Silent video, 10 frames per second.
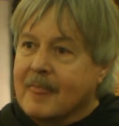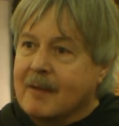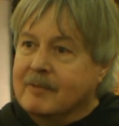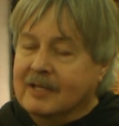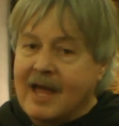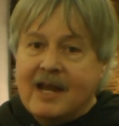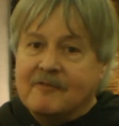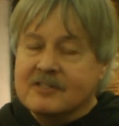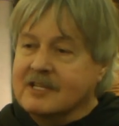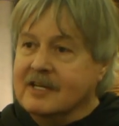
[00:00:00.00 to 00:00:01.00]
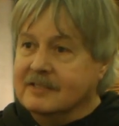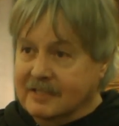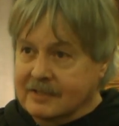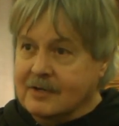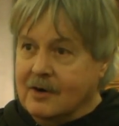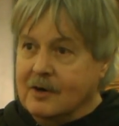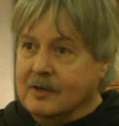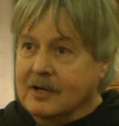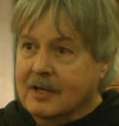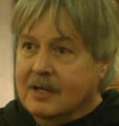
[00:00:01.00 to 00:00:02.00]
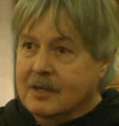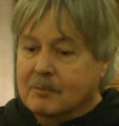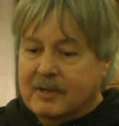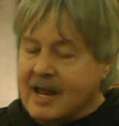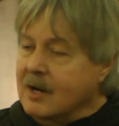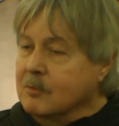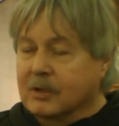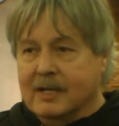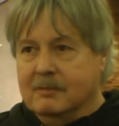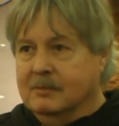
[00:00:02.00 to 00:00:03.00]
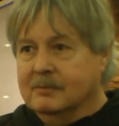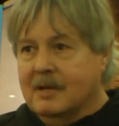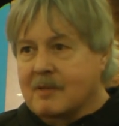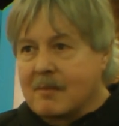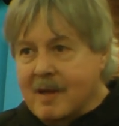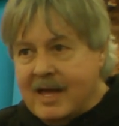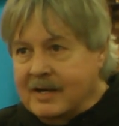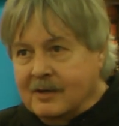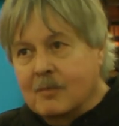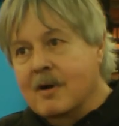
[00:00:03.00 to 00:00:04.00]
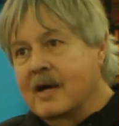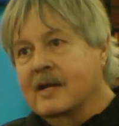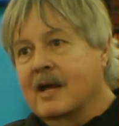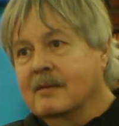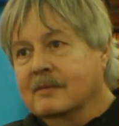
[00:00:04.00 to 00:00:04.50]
I'd be lying if I said it didn't hurt. But I don't blame them. I'm not mad at nobody.